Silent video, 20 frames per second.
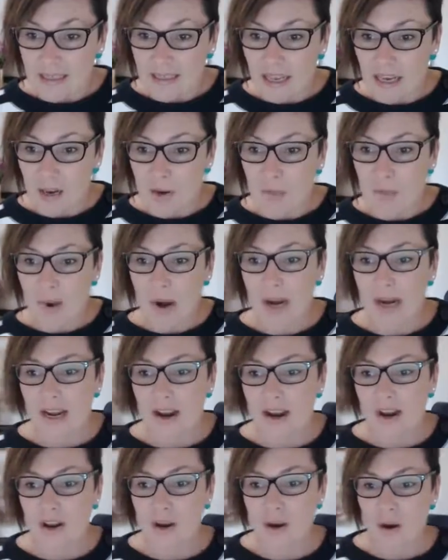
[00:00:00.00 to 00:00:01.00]
celebrating
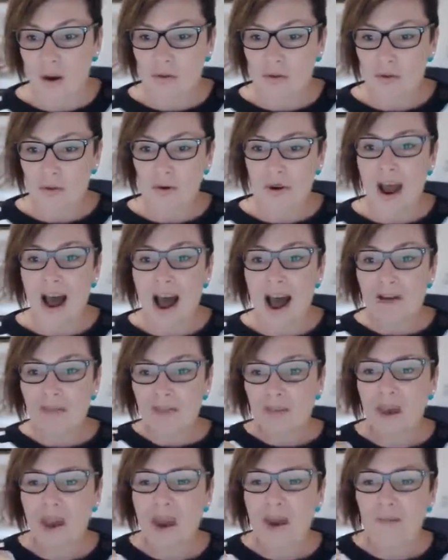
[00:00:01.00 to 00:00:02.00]
I got through
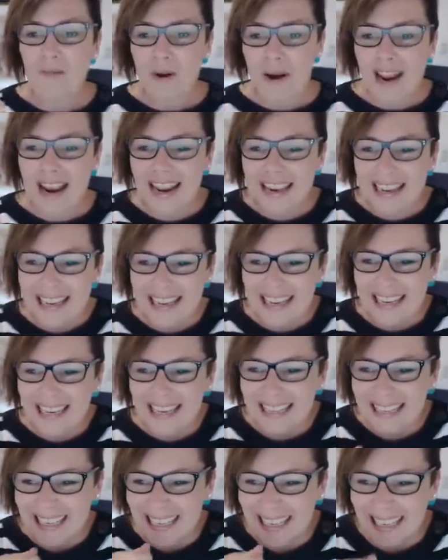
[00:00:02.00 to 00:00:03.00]
half-term week.
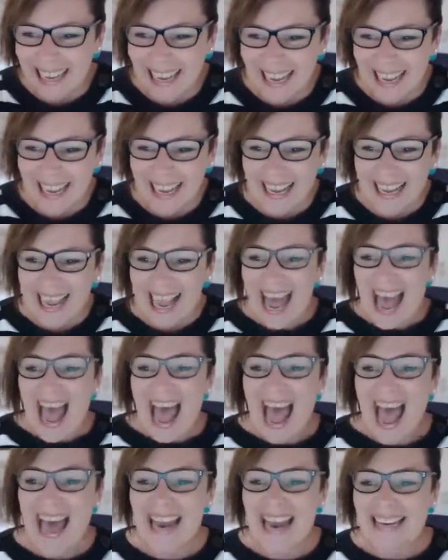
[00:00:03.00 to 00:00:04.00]

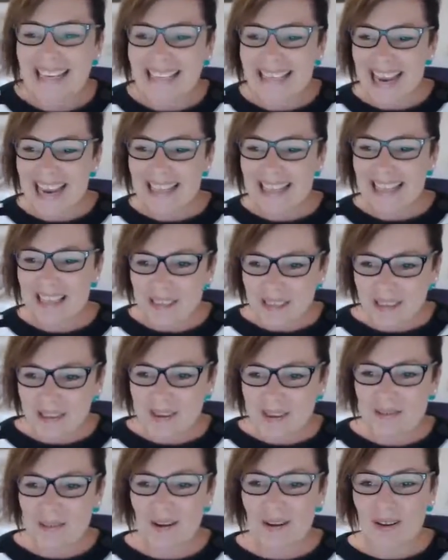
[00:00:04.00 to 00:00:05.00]
Had a date at the
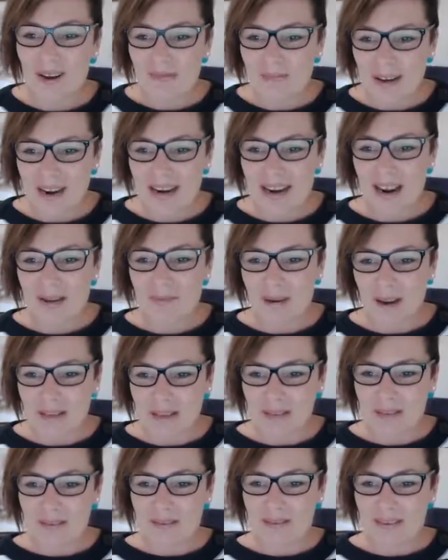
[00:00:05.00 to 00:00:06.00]
zoo, roll on Monday, back
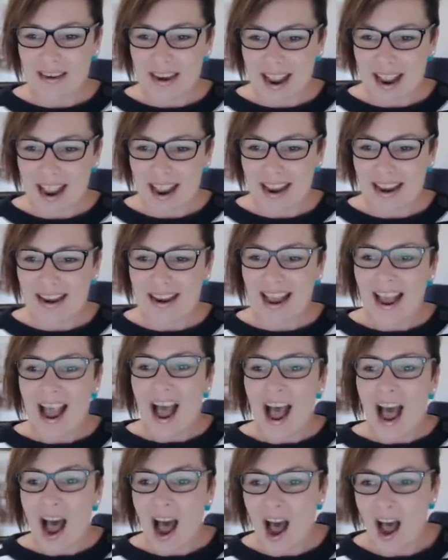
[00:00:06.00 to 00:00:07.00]
to school, yay.
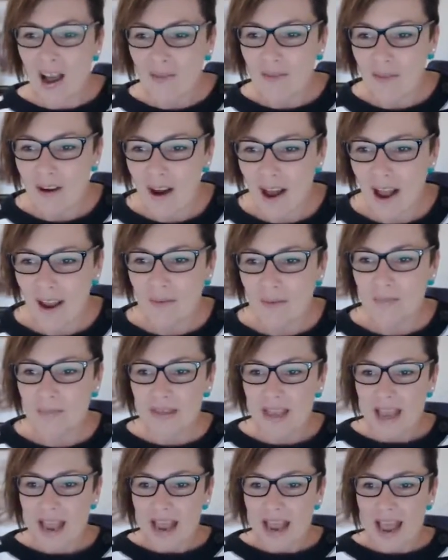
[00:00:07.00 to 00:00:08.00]
High vibes,
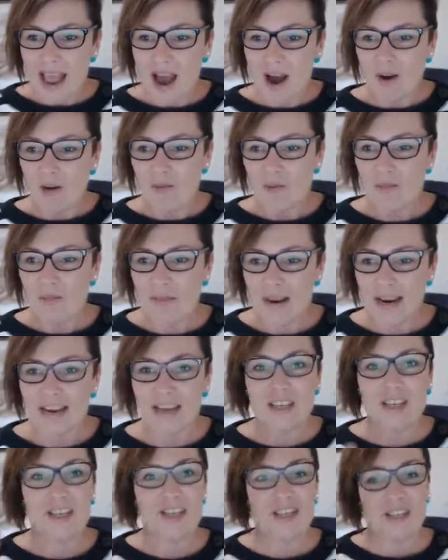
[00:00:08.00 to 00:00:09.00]
help me
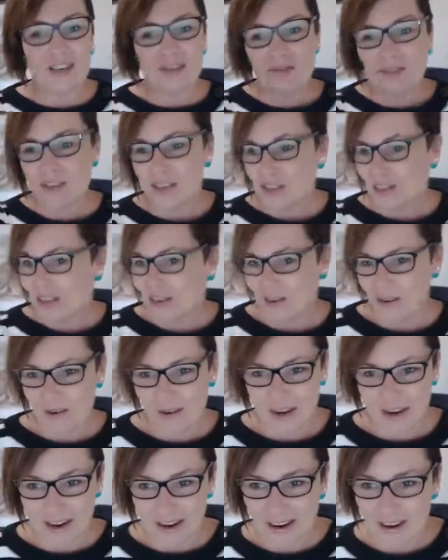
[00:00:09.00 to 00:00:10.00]
shift shit
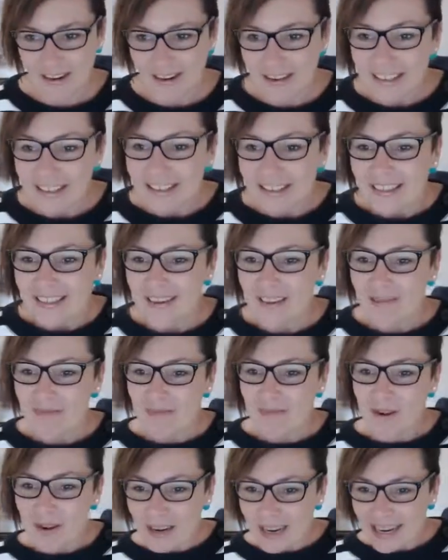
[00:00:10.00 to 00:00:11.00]
quicker. Good
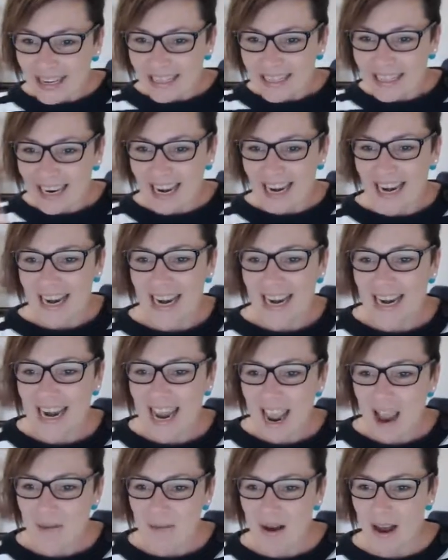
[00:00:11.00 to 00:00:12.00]
morning, Jenny.
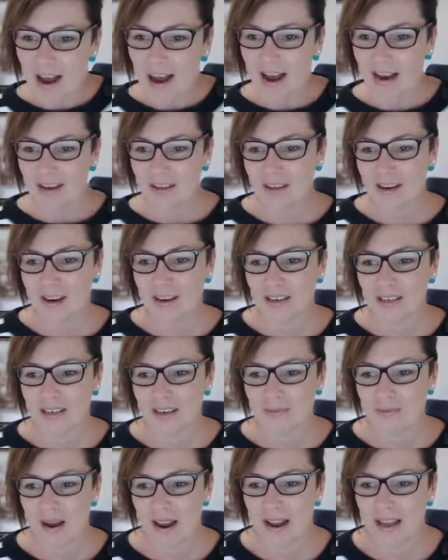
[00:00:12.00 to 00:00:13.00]
Emma, I tried to do
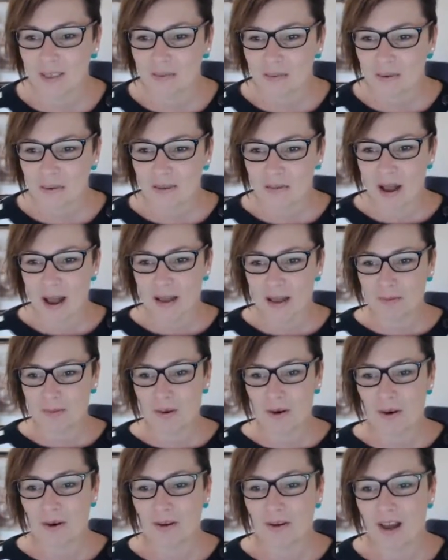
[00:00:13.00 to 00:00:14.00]
my husband's passport
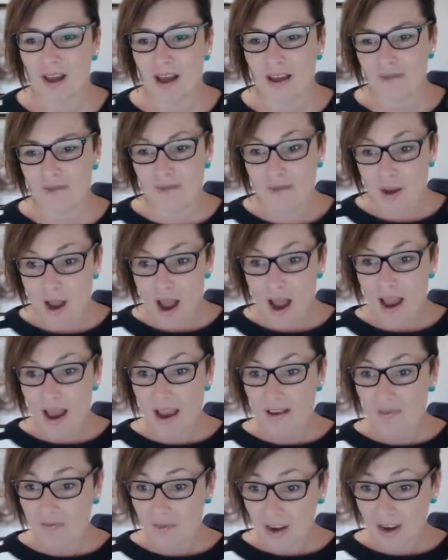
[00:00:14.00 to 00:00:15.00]
online. 5.
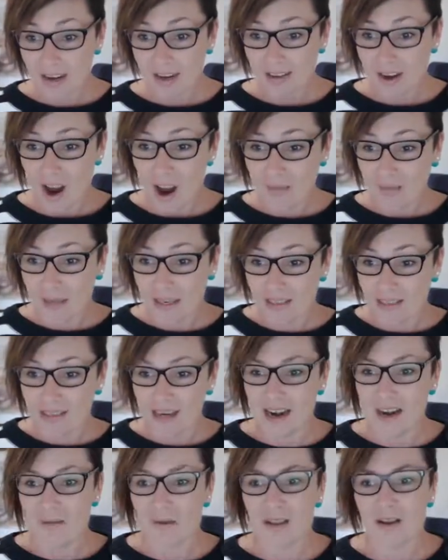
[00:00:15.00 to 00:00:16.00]
What did
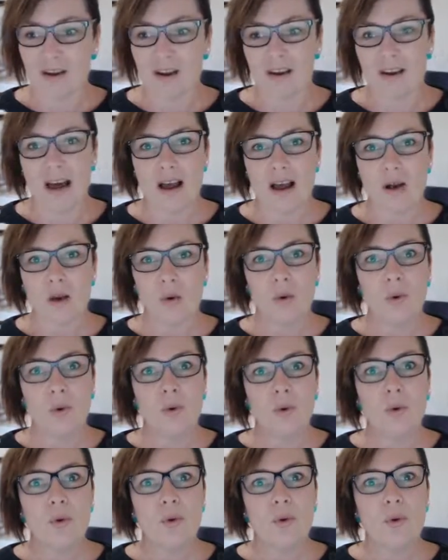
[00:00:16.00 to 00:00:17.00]
yesterday with no luck?
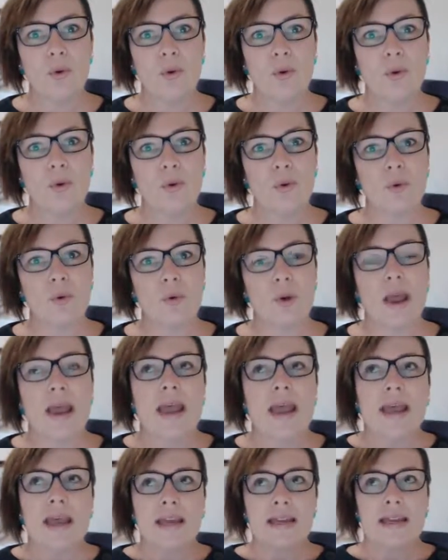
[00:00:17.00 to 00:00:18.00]
Ooh.
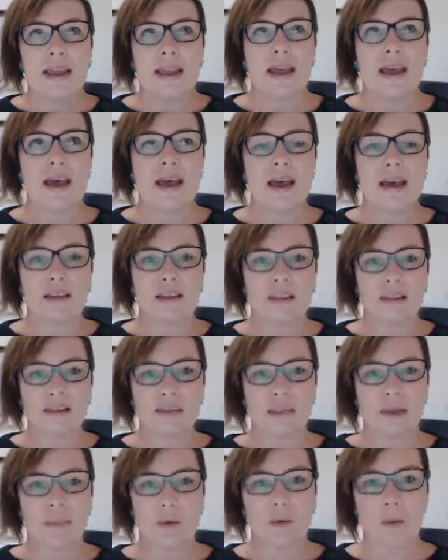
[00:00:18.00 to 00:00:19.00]
Yeah, so
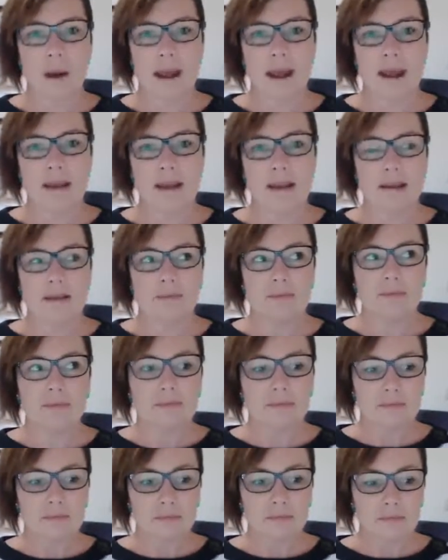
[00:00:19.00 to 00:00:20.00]
step away.
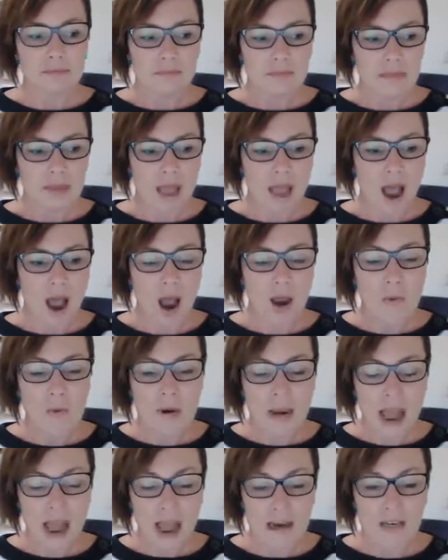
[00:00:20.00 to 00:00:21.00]
I
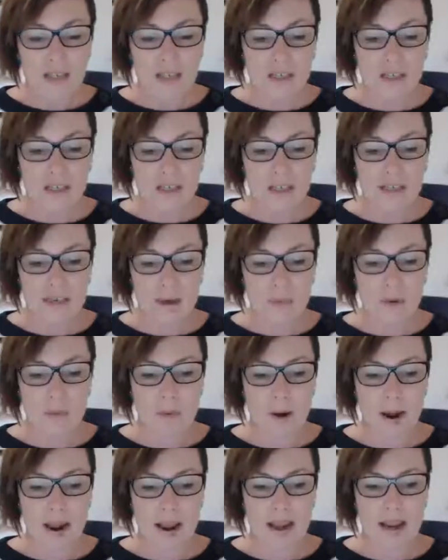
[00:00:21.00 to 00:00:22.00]
would actually step
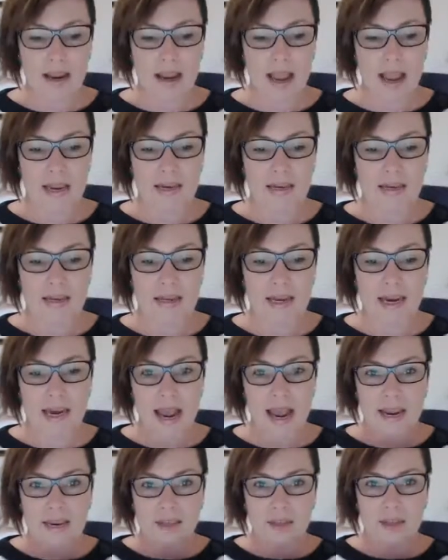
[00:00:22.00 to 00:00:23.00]
away and
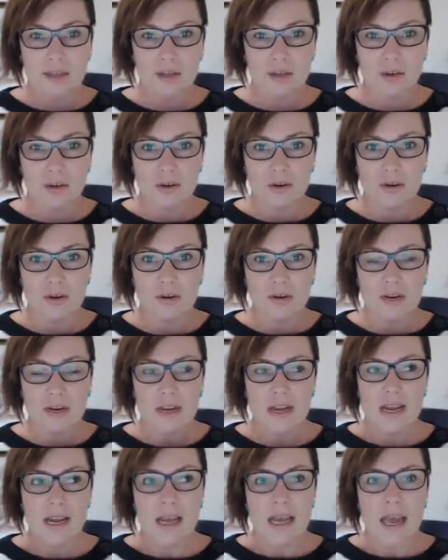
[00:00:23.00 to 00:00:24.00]
connect to
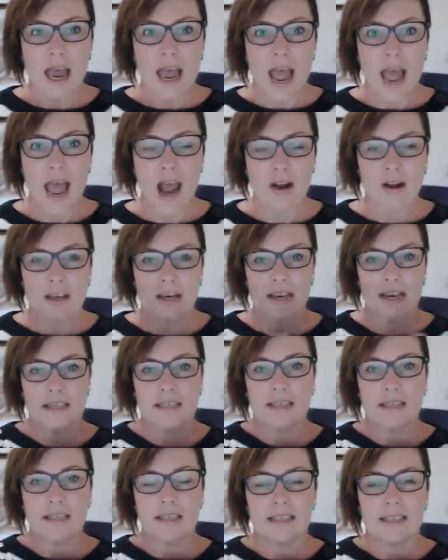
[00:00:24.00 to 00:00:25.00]
how
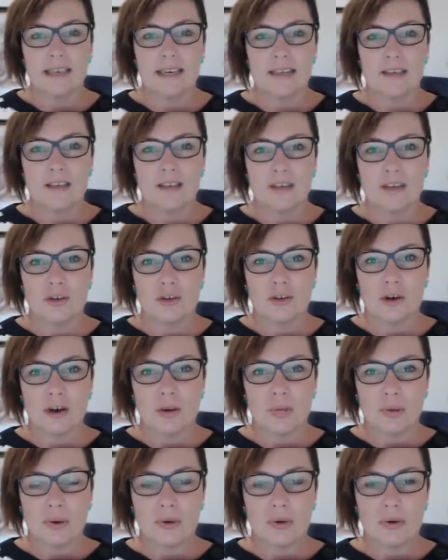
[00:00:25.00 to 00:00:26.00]
connected is he to the trip?